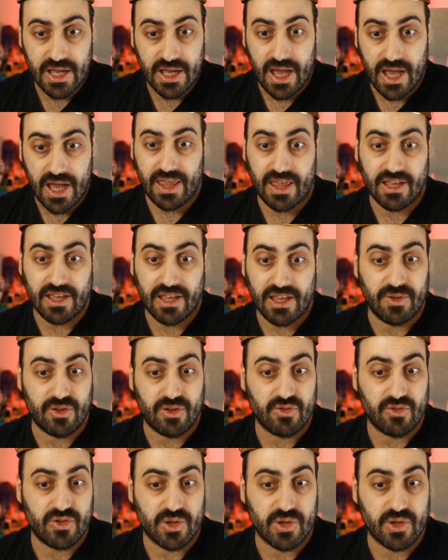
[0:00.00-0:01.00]
and he has been
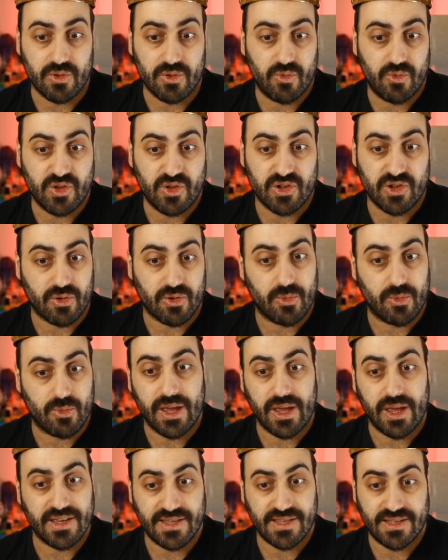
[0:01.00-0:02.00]
using Richard
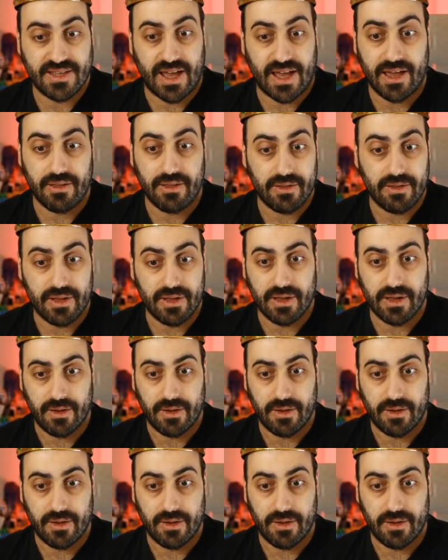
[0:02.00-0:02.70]
Gray's style